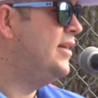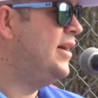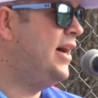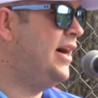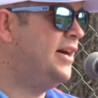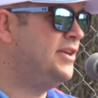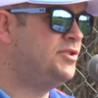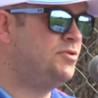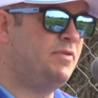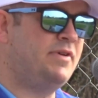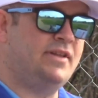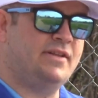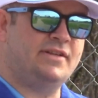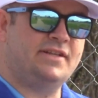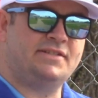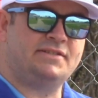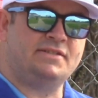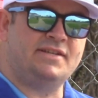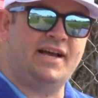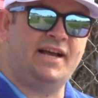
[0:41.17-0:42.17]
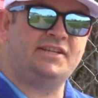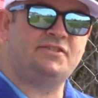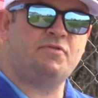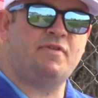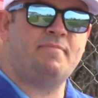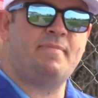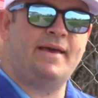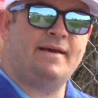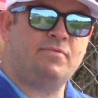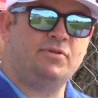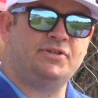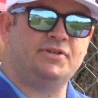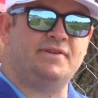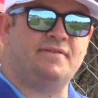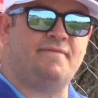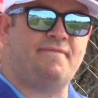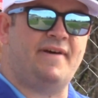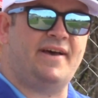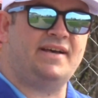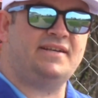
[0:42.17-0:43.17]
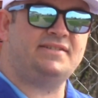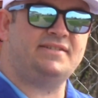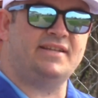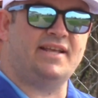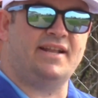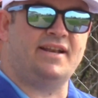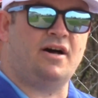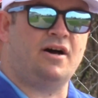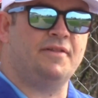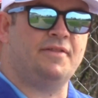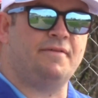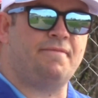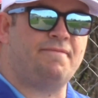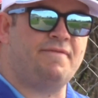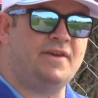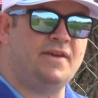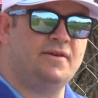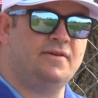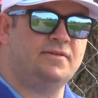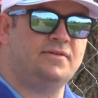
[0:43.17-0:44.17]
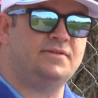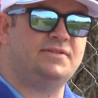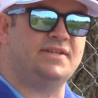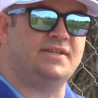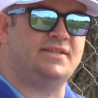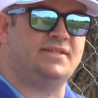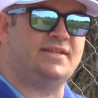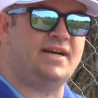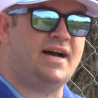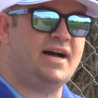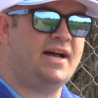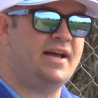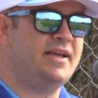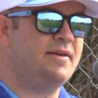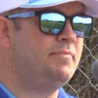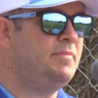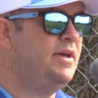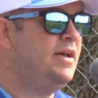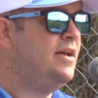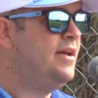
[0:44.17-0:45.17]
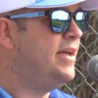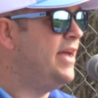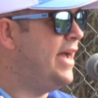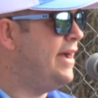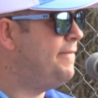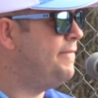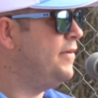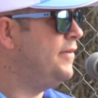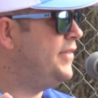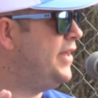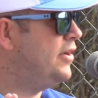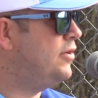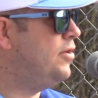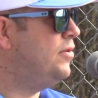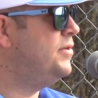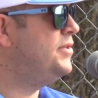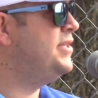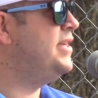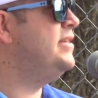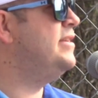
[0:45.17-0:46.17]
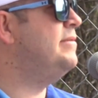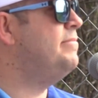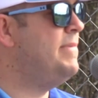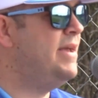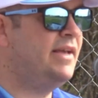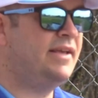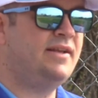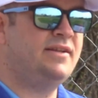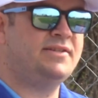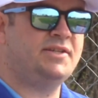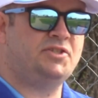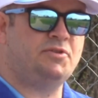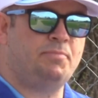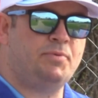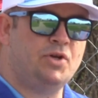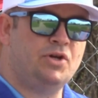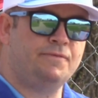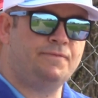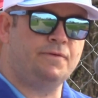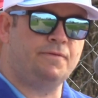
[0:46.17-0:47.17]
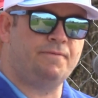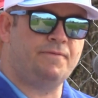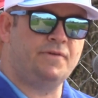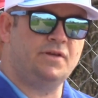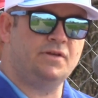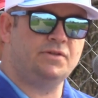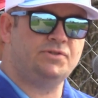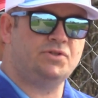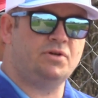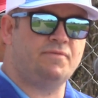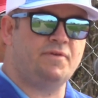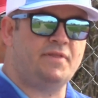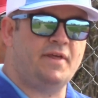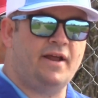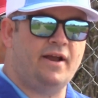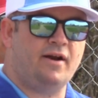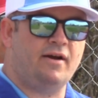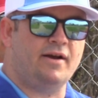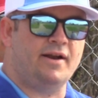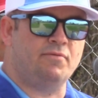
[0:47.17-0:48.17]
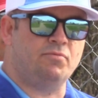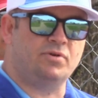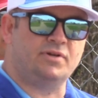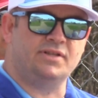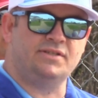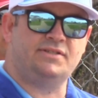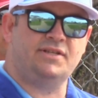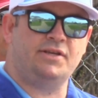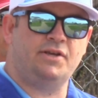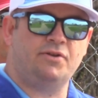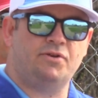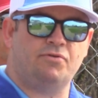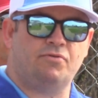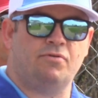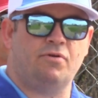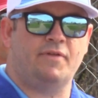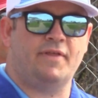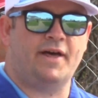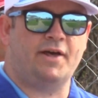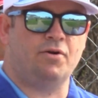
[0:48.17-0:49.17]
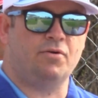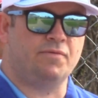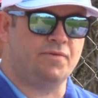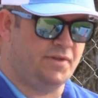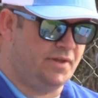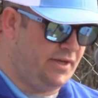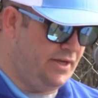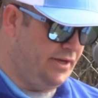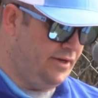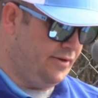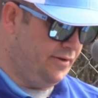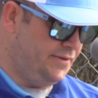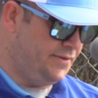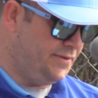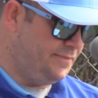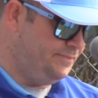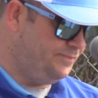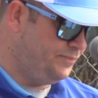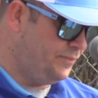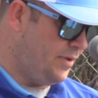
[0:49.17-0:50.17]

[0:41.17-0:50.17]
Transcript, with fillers: Uh, so we, it's nice we've been able to invest in all the fields and time, effort that goes into making such a beautiful fields over there, and we'll continue to grow that over the years.